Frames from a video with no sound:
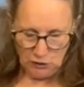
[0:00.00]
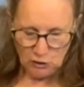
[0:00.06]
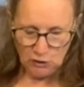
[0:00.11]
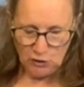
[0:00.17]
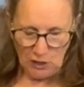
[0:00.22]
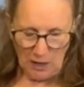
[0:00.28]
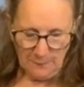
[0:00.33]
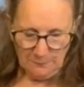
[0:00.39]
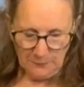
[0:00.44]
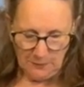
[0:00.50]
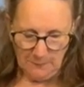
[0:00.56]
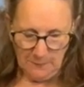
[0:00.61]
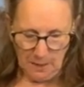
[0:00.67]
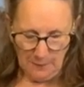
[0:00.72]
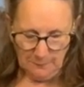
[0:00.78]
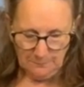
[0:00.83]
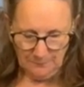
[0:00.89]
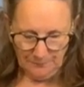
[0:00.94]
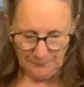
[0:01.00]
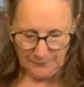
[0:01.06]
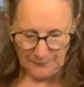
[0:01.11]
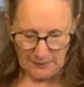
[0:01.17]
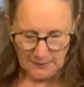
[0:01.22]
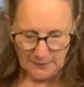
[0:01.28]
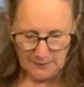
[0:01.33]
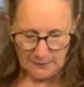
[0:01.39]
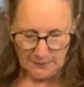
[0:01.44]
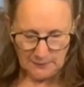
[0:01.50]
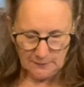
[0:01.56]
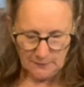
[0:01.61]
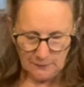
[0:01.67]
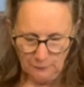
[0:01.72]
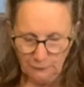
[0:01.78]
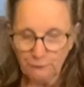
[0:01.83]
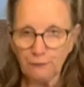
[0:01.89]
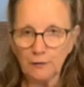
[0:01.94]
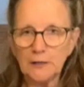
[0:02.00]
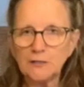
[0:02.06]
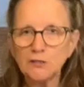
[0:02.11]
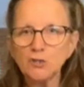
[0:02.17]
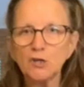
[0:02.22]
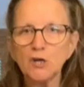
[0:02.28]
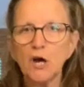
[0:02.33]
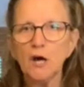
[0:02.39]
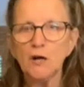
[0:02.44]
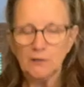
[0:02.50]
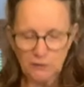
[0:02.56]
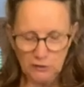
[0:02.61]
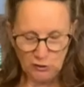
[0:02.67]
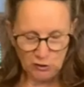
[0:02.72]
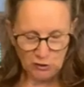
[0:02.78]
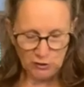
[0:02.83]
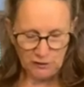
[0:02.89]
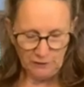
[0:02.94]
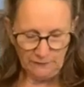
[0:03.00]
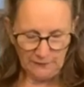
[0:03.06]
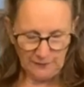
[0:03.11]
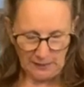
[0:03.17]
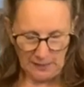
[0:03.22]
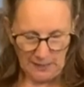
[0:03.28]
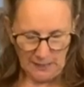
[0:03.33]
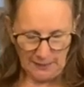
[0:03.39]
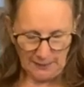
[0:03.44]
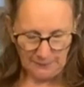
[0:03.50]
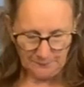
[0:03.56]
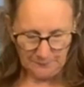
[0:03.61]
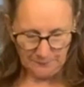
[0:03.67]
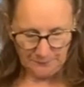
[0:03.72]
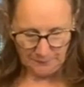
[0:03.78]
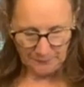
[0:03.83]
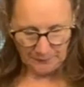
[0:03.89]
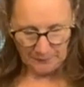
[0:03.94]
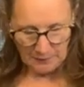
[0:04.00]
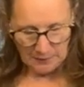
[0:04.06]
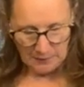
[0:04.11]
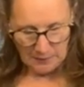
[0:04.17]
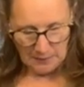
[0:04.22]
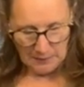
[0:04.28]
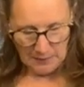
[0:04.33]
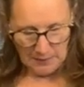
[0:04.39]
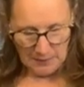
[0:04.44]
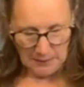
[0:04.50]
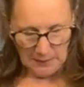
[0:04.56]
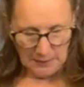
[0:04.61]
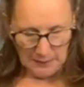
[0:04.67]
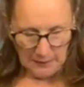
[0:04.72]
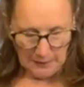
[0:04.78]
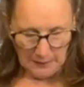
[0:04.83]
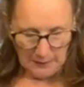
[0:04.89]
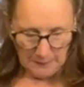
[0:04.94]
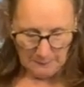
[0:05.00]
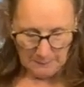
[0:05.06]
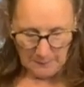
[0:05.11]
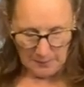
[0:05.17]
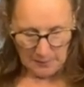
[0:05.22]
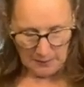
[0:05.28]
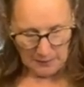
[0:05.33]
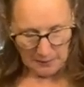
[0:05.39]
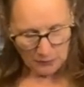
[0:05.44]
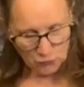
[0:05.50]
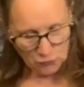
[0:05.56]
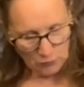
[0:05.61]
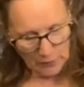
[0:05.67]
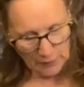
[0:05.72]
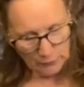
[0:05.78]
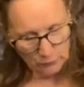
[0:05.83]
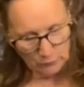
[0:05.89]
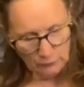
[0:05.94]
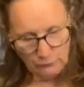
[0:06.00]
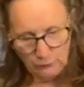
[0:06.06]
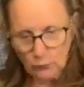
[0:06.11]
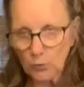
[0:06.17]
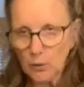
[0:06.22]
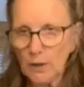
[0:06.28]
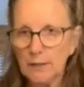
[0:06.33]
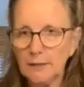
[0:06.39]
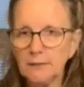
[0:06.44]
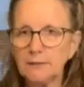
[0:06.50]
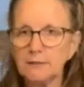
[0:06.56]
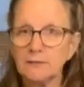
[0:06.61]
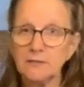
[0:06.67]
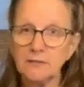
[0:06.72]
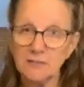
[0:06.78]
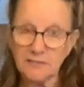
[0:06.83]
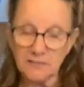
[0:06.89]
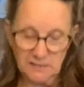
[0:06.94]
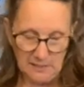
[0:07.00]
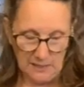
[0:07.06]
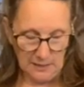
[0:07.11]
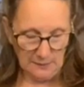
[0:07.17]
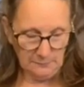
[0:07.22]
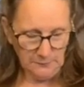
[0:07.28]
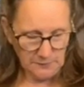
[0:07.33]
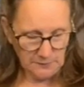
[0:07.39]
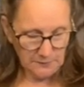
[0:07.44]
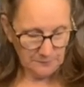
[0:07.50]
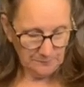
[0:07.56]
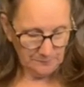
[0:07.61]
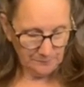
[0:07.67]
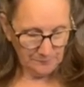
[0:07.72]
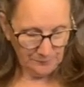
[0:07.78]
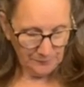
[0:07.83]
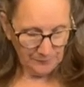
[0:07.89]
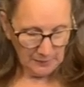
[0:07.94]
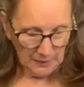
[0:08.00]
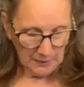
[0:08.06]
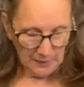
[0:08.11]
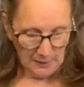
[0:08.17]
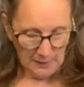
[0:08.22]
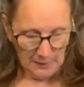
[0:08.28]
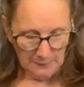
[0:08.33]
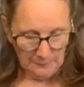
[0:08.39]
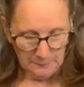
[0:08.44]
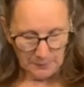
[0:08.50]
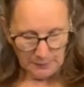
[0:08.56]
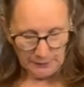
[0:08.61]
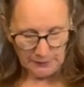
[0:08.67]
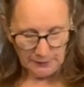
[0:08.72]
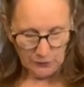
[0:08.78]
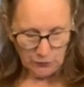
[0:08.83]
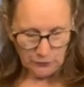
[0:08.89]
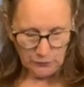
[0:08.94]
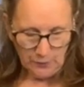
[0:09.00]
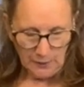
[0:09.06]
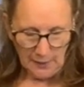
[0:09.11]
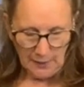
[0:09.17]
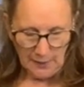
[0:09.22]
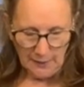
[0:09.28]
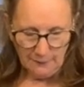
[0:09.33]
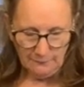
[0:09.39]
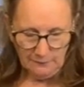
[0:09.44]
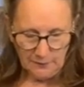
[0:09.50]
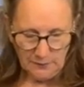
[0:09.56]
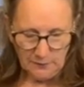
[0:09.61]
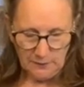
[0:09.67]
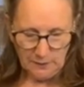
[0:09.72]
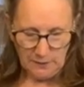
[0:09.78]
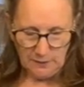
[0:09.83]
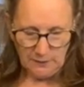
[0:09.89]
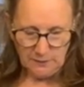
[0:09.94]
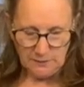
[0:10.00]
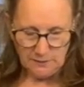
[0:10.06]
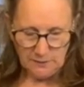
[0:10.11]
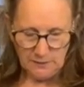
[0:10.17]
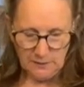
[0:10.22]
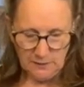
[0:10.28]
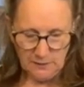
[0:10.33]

chop them up. I think the French call this chiffonade. I try to avoid the stems, but here you have a nice,